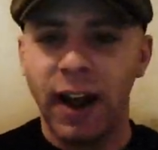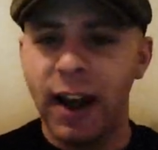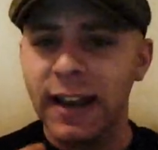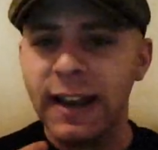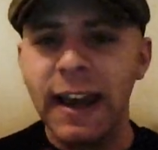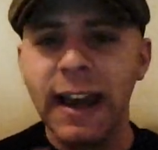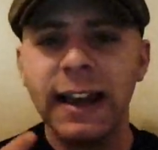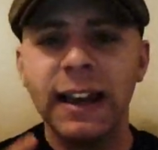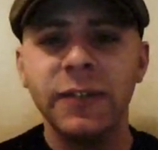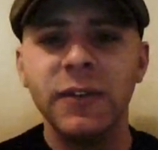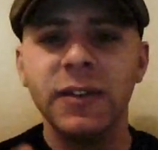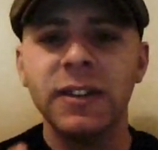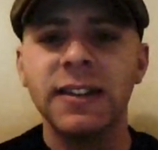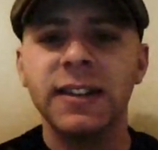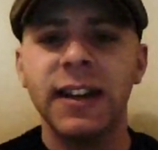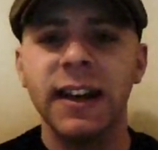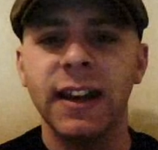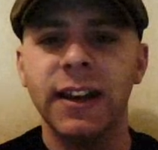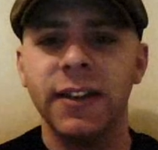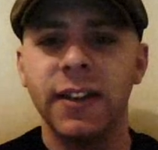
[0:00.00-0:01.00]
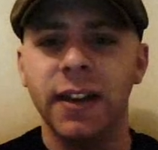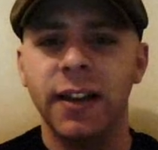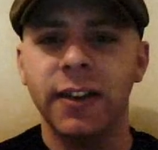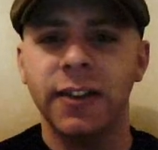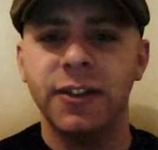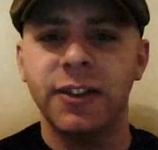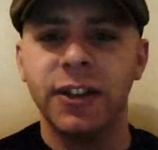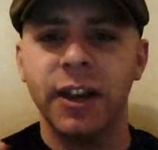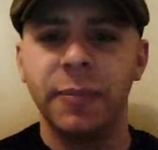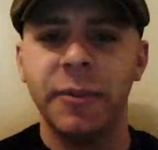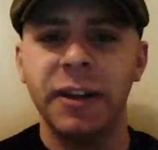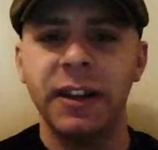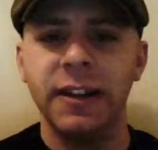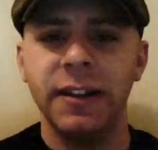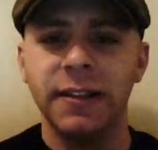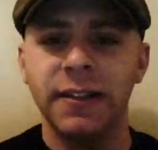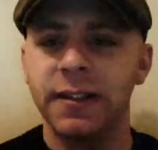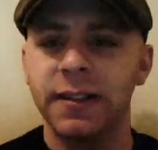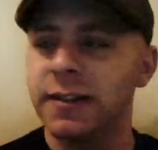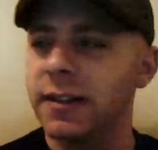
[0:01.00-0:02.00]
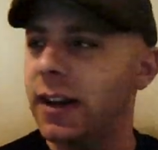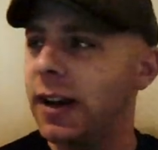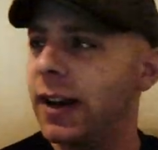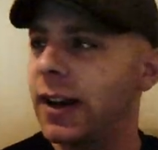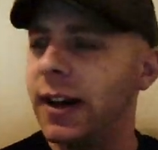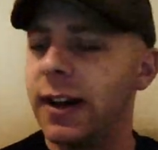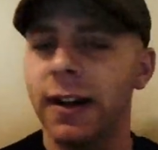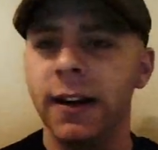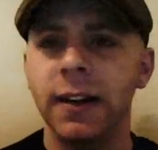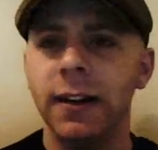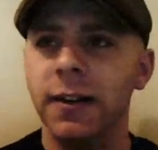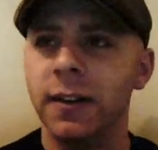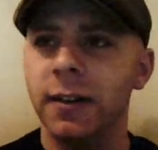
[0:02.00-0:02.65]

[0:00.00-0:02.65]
I can't even say the, the Japanese uh,